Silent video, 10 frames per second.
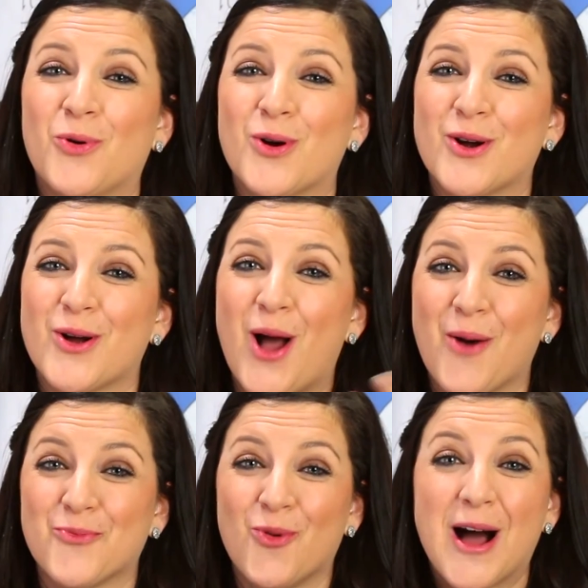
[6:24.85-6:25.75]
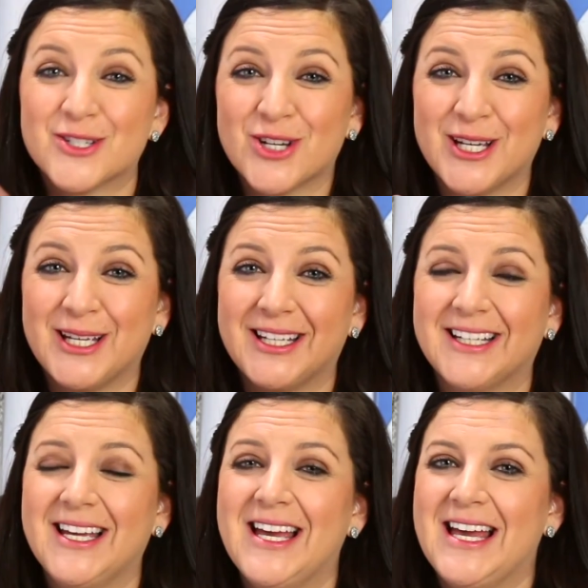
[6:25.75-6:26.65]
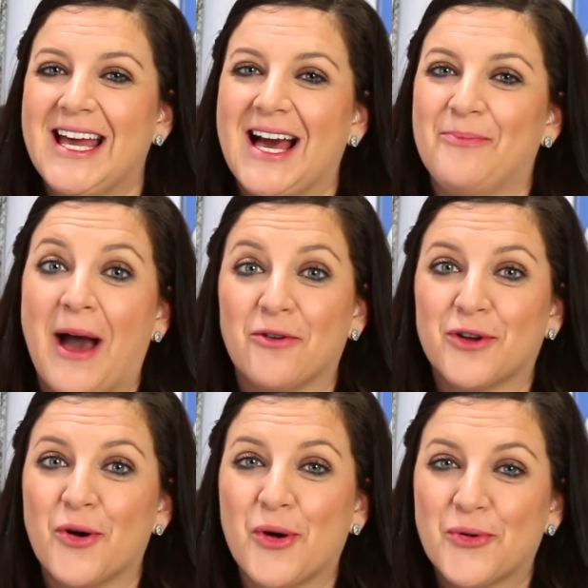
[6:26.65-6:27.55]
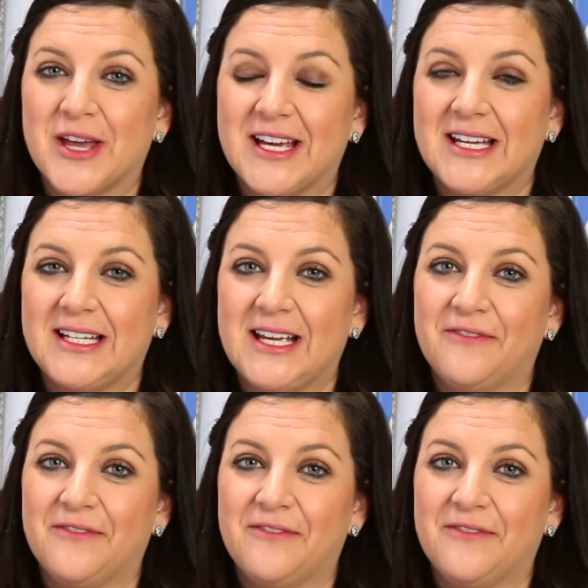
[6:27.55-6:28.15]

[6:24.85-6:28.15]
for watching about gogokid.